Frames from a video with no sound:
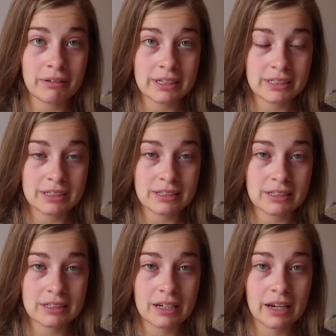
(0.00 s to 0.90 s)

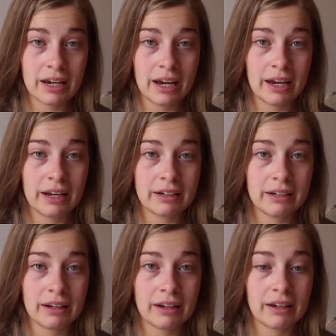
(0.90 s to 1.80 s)
reasons
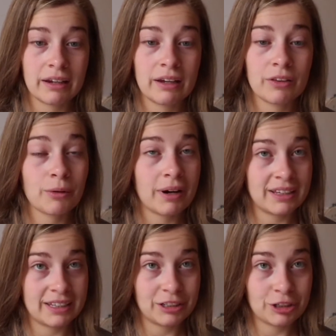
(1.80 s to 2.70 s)
and the right
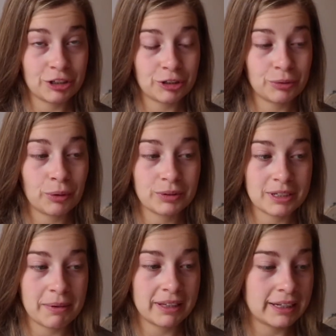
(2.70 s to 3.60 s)
thing to do
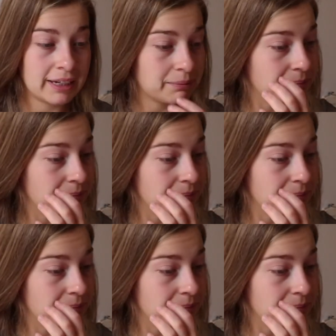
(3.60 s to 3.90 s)
ultimately.